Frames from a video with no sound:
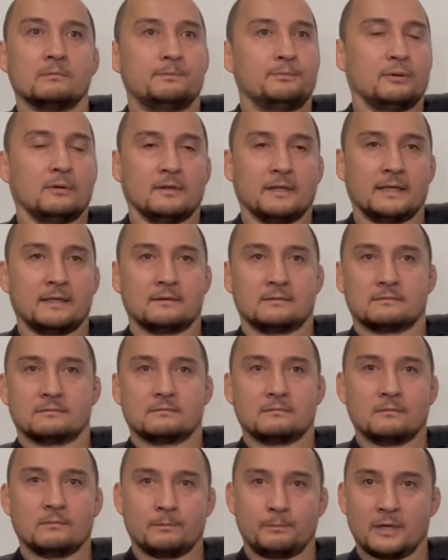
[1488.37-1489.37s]
pulling
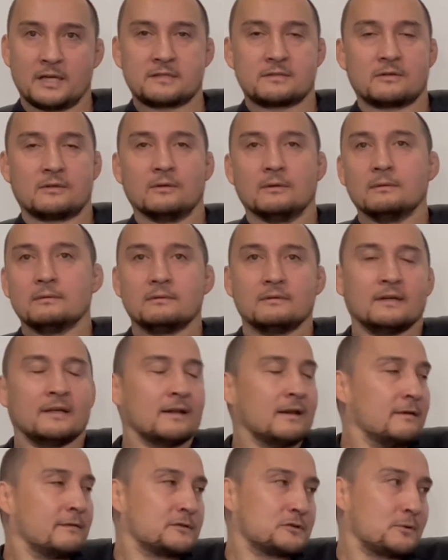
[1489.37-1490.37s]
butt scoot in
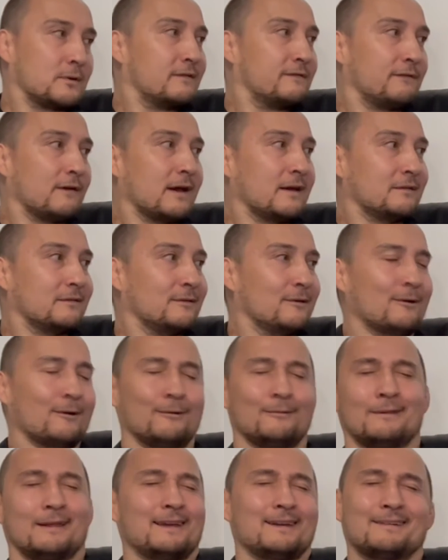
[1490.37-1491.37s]
a street fight,
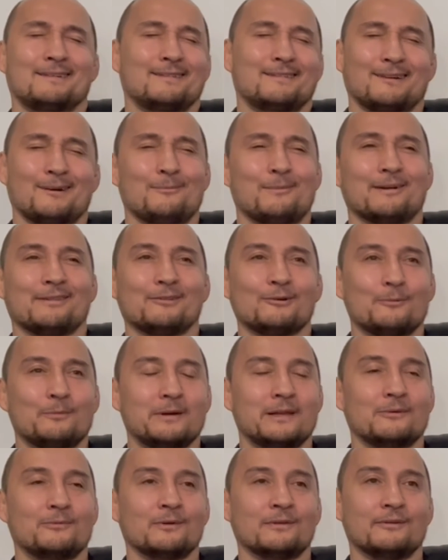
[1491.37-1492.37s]
like, come on,
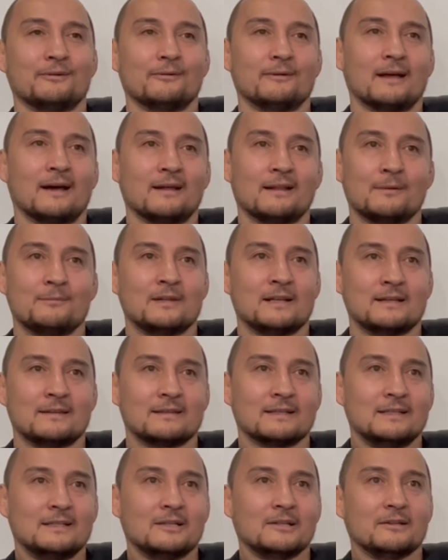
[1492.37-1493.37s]
nobody would do that. I mean,
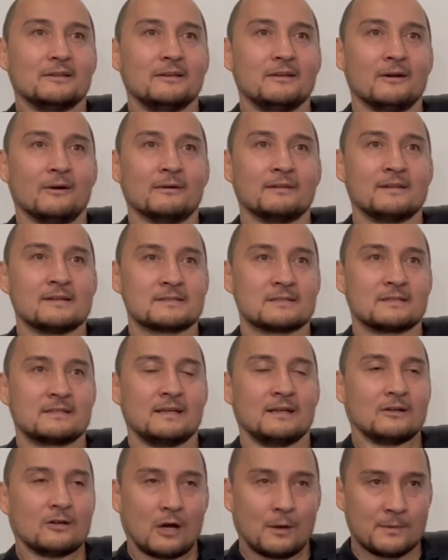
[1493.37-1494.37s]
it doesn't
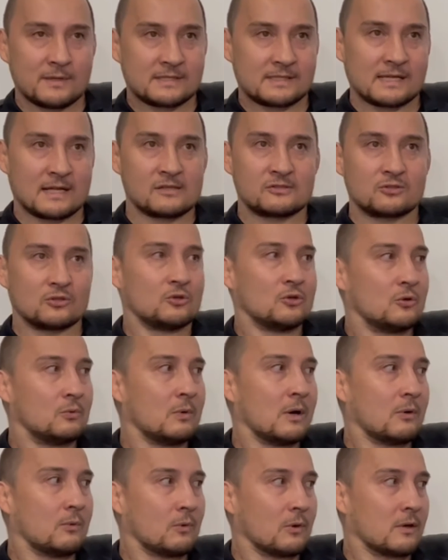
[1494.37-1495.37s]
take common sense to know
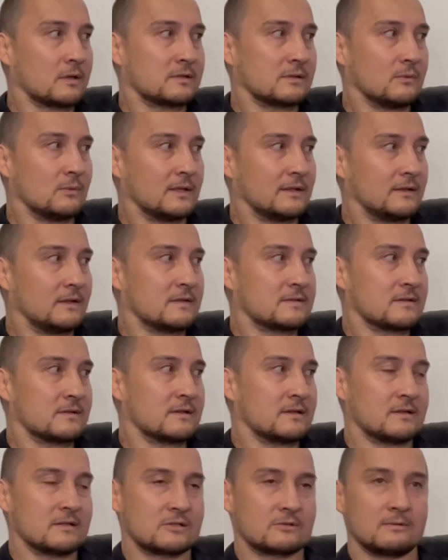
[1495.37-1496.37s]
what works and what doesn't
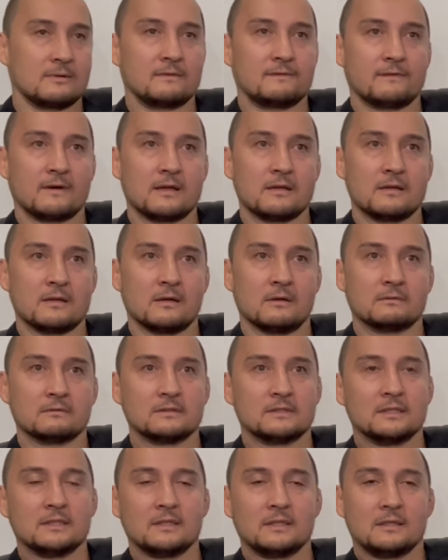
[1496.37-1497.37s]
in a street fight.
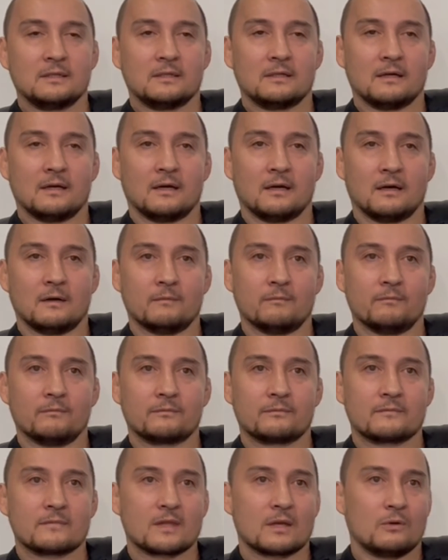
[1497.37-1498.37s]
Uh,
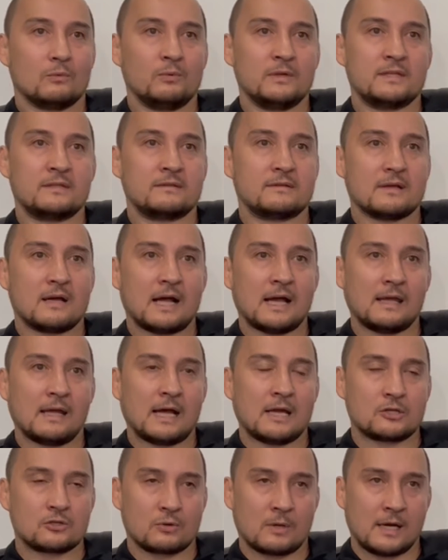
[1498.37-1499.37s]

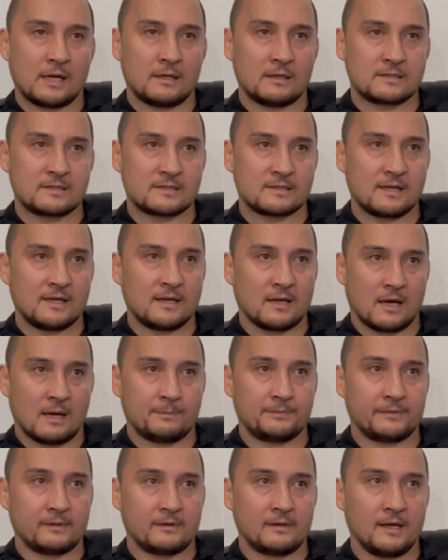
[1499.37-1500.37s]
I try to stay
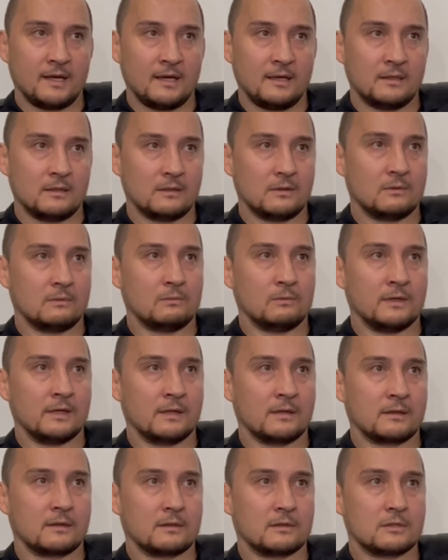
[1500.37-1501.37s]
up to date
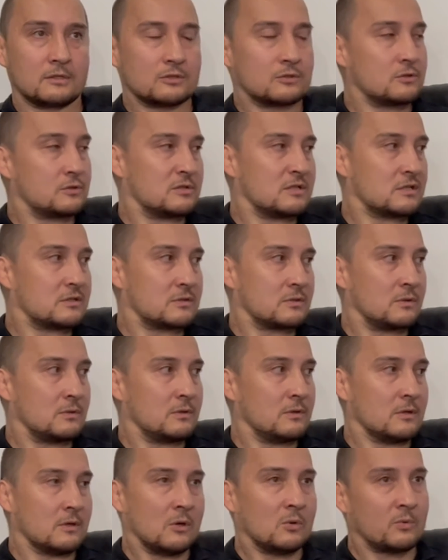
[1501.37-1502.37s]
with jiu-jitsu,
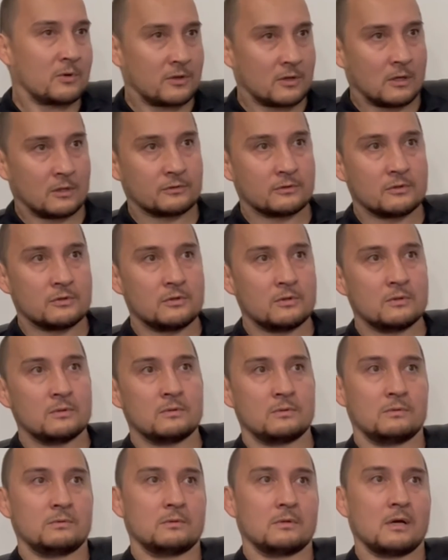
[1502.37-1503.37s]
with all the
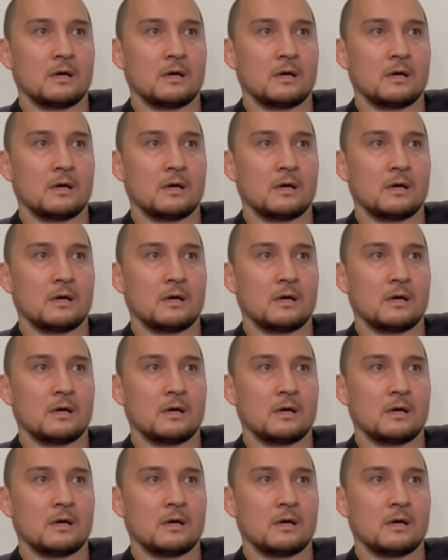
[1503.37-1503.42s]
new